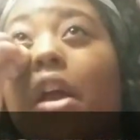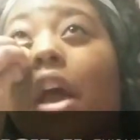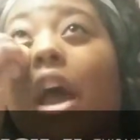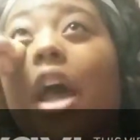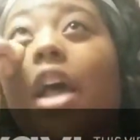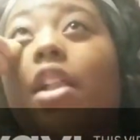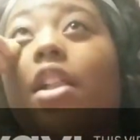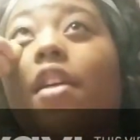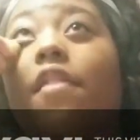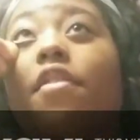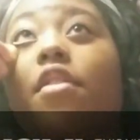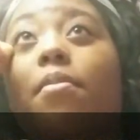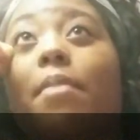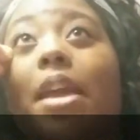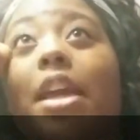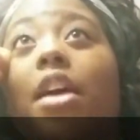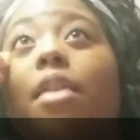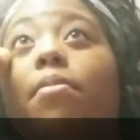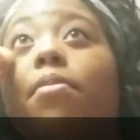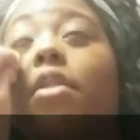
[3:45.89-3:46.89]
I love your
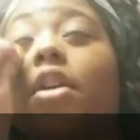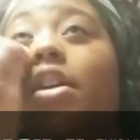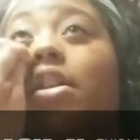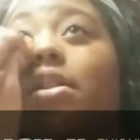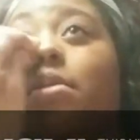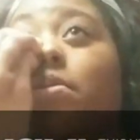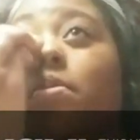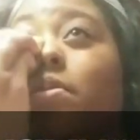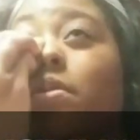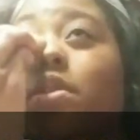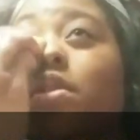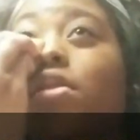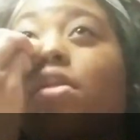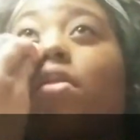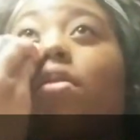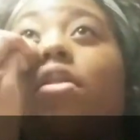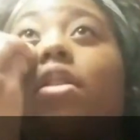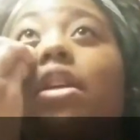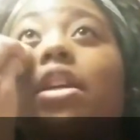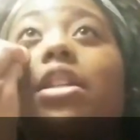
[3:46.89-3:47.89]
makeup looks. It's
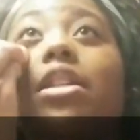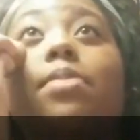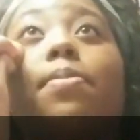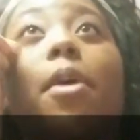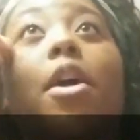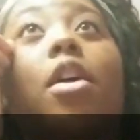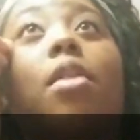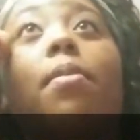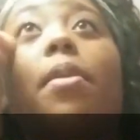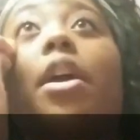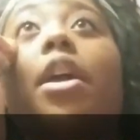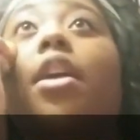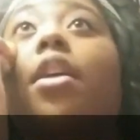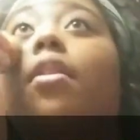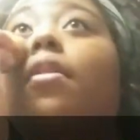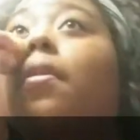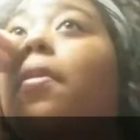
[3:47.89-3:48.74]
totally inspired by you.